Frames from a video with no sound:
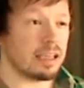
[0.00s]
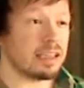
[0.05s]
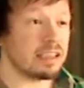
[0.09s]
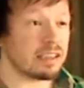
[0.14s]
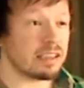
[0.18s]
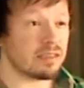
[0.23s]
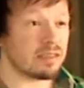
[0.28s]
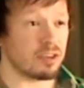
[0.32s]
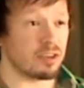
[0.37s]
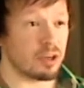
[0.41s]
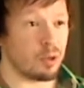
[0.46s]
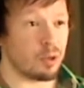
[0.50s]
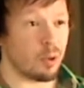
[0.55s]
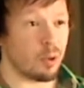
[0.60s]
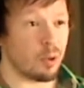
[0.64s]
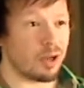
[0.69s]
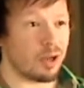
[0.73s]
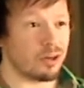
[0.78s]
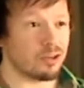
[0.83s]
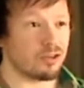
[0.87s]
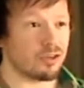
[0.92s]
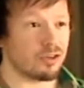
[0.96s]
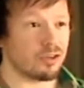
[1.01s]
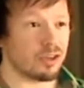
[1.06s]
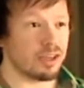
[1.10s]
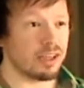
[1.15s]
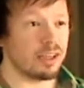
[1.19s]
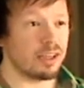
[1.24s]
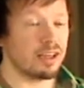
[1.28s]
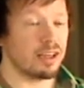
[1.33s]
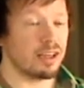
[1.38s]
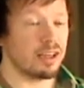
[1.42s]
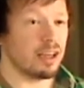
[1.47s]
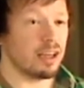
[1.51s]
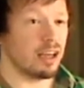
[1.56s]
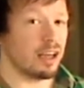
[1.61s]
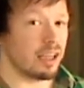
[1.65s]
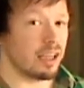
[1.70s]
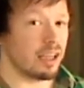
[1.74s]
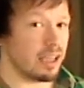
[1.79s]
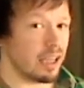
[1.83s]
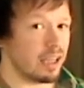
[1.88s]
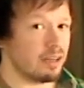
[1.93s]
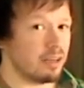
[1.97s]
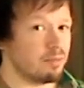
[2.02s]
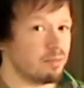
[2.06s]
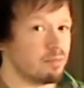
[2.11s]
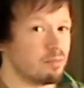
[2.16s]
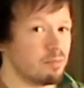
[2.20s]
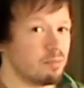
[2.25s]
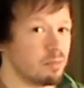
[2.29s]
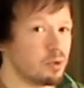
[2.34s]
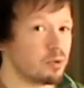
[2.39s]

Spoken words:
his video entry, again,